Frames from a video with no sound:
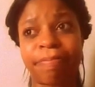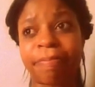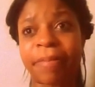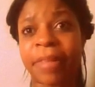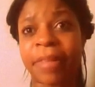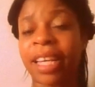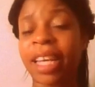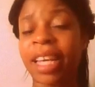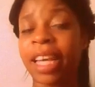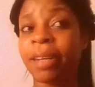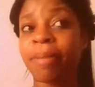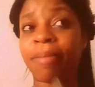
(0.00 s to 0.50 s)

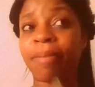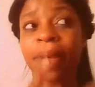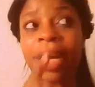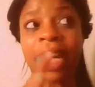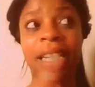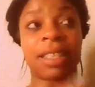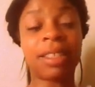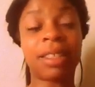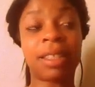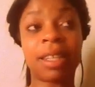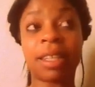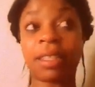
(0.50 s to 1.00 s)

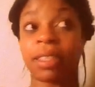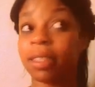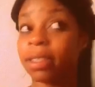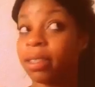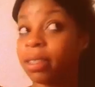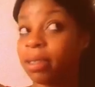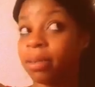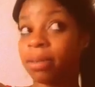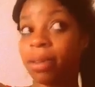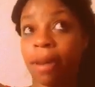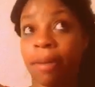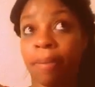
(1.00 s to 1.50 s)
anybody's
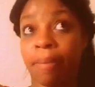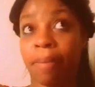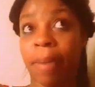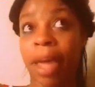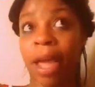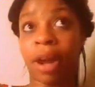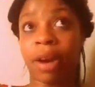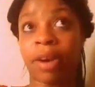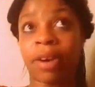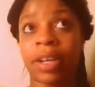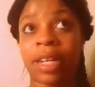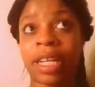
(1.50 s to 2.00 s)
a
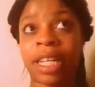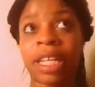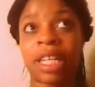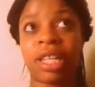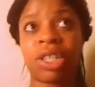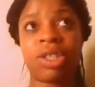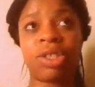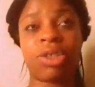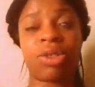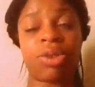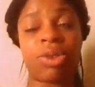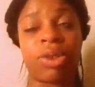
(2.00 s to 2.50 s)

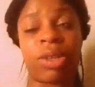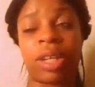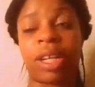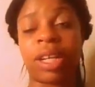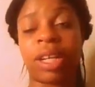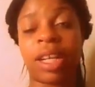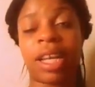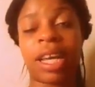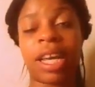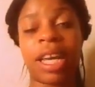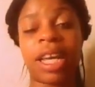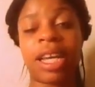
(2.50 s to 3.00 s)
marriage or
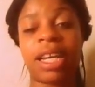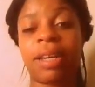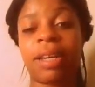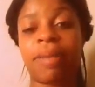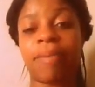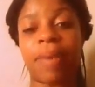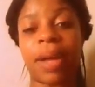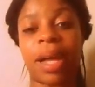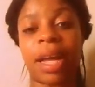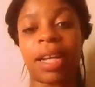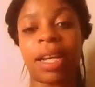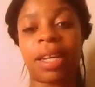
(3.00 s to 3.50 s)

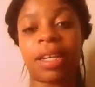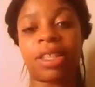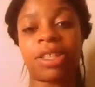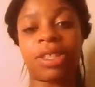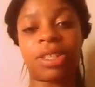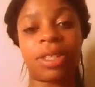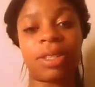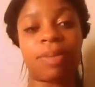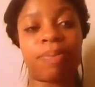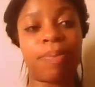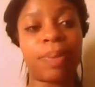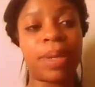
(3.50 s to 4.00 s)
anybody,
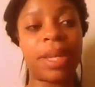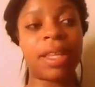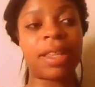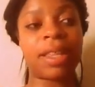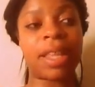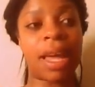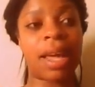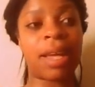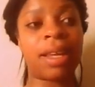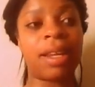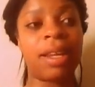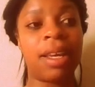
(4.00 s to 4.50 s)
just be
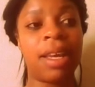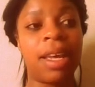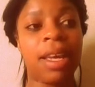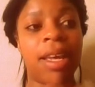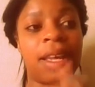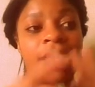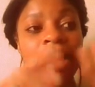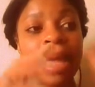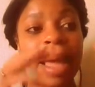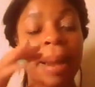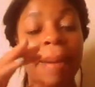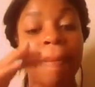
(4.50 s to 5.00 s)
that
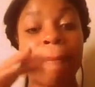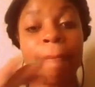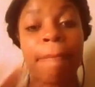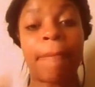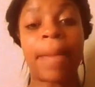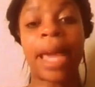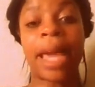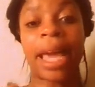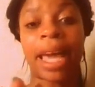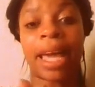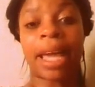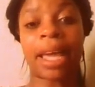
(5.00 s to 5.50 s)

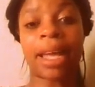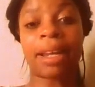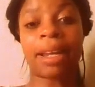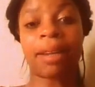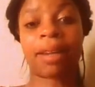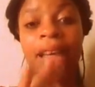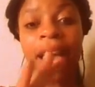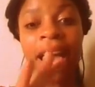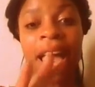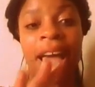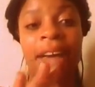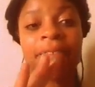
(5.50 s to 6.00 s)
man,
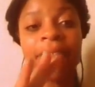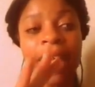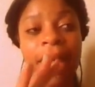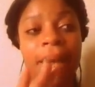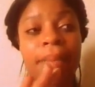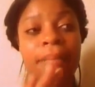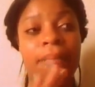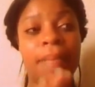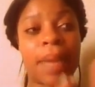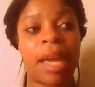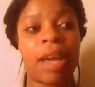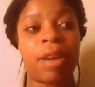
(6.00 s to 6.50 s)
have
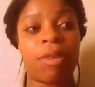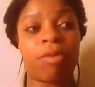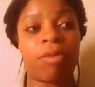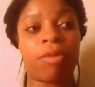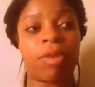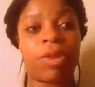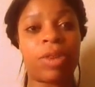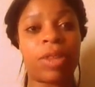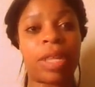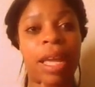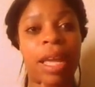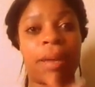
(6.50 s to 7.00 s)
that man
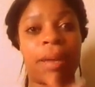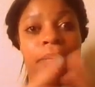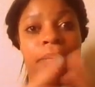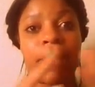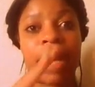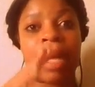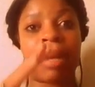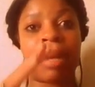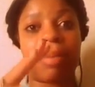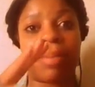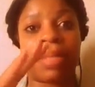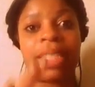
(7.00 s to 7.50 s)
role, that
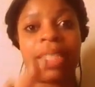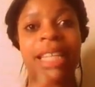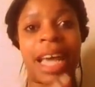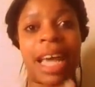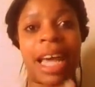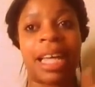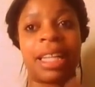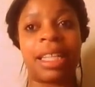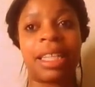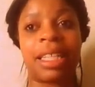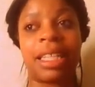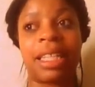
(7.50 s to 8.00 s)
man
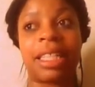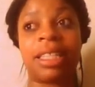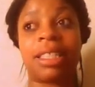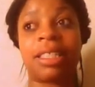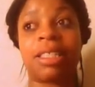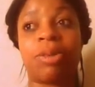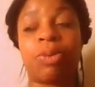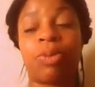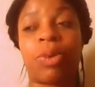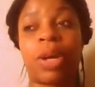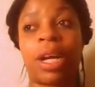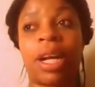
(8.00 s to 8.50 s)
mentality
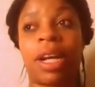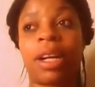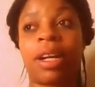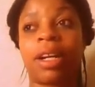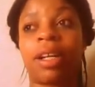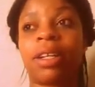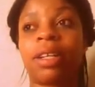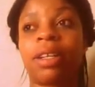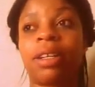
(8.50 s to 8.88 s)
to where